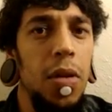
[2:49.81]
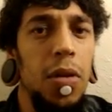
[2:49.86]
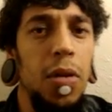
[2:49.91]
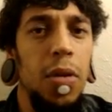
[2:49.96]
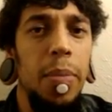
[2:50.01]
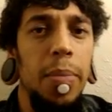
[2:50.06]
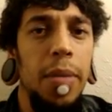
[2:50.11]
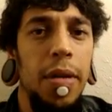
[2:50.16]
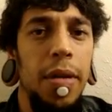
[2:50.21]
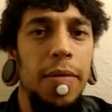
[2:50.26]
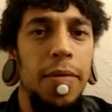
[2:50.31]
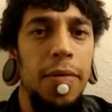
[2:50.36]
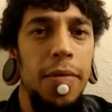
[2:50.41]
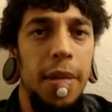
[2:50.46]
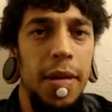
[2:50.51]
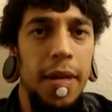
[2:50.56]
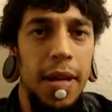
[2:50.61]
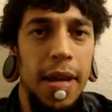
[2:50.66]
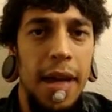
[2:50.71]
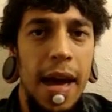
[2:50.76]
little bit of
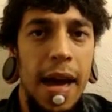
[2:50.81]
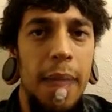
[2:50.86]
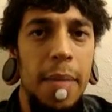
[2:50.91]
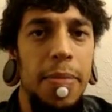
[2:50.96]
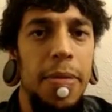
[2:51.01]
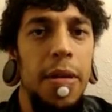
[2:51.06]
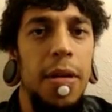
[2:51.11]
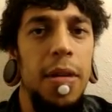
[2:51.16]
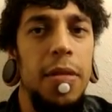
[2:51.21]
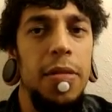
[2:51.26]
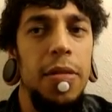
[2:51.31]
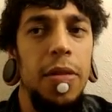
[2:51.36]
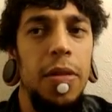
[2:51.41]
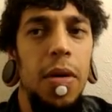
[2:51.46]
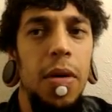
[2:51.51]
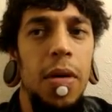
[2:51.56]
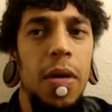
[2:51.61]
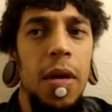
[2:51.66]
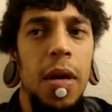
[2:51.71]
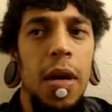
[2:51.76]
a gap there,
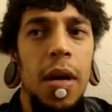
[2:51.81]
so